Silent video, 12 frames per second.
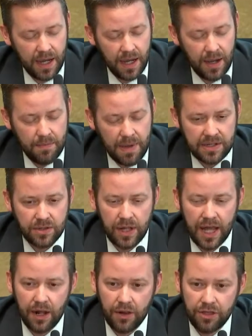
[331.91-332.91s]
mental
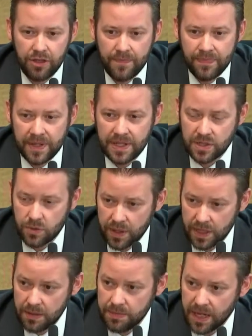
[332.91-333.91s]
health is
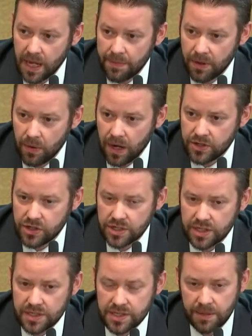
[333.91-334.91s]
quickly becoming
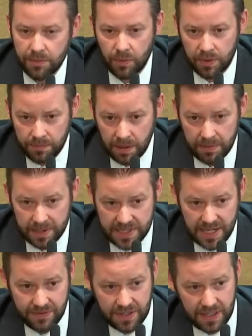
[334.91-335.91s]
Washington's number one public
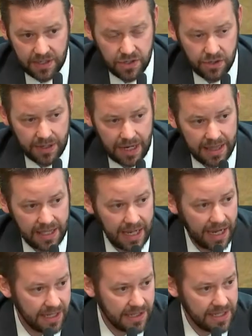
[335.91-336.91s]
safety issue, and I think
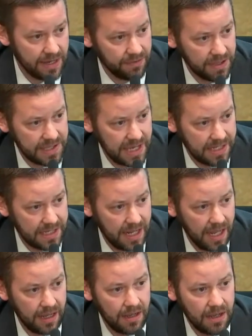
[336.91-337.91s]
I can safely say
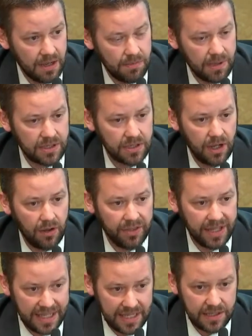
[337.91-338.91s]
today mental
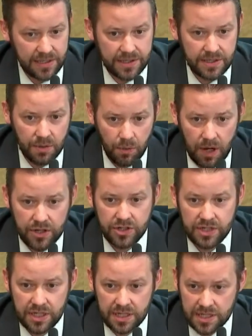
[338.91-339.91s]
health is
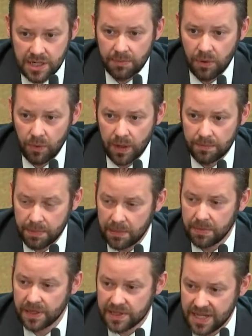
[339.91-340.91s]
Washington's number one
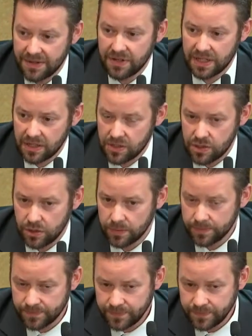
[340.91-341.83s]
public safety issue.